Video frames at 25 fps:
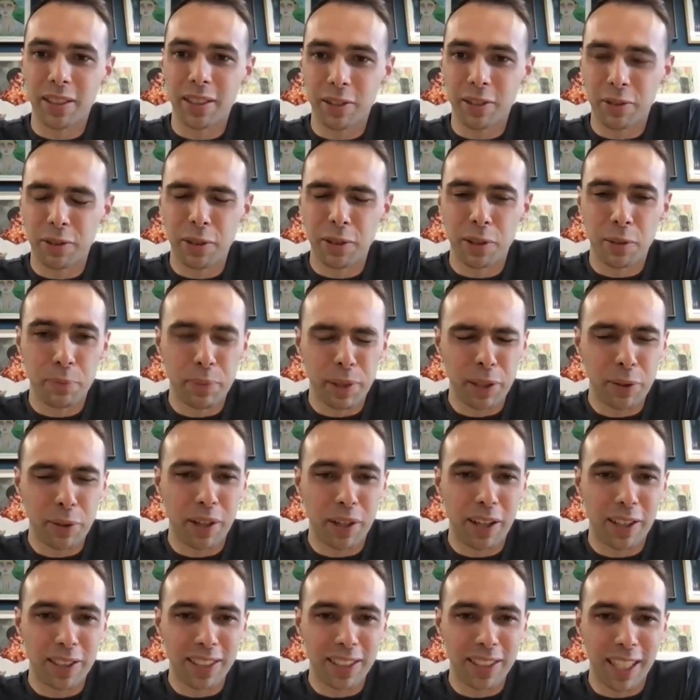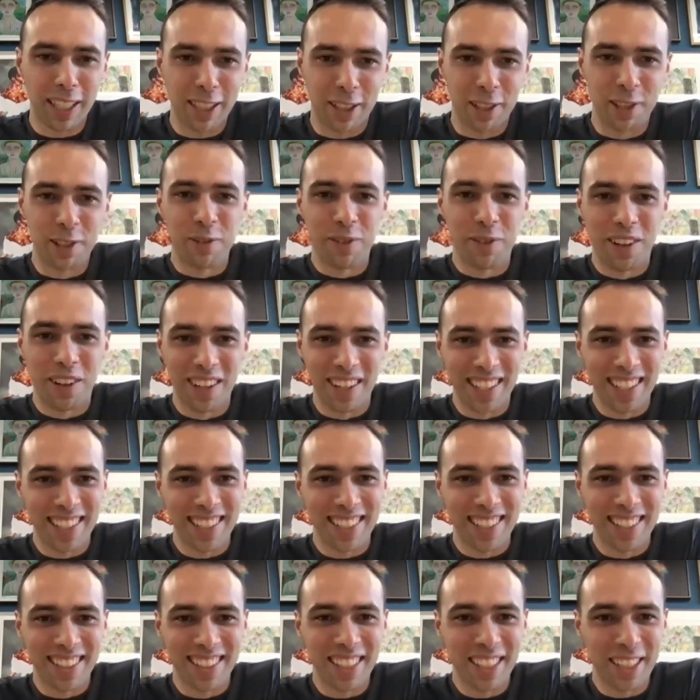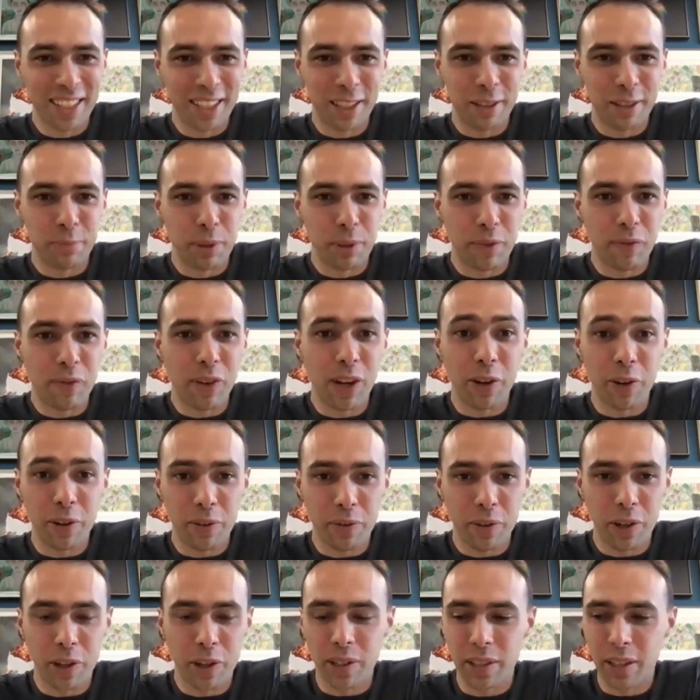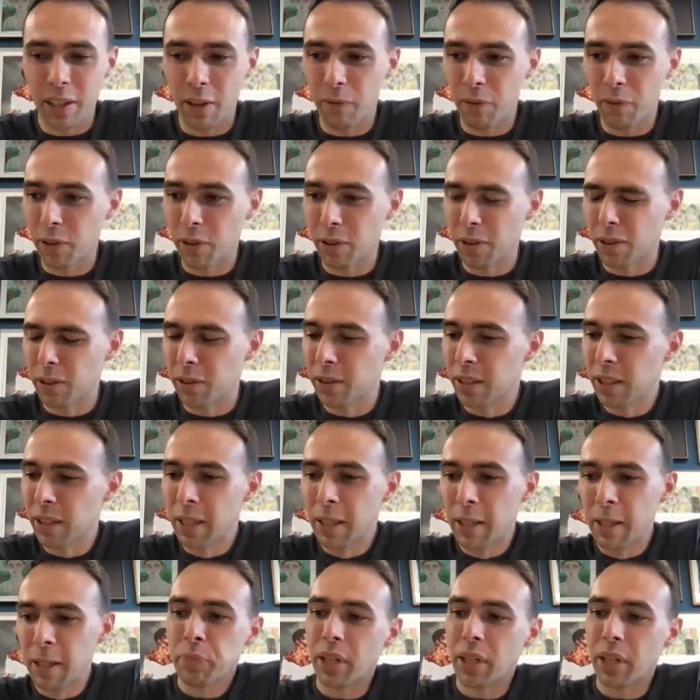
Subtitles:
still can be quite unsatisfied, and things can be very, very difficult.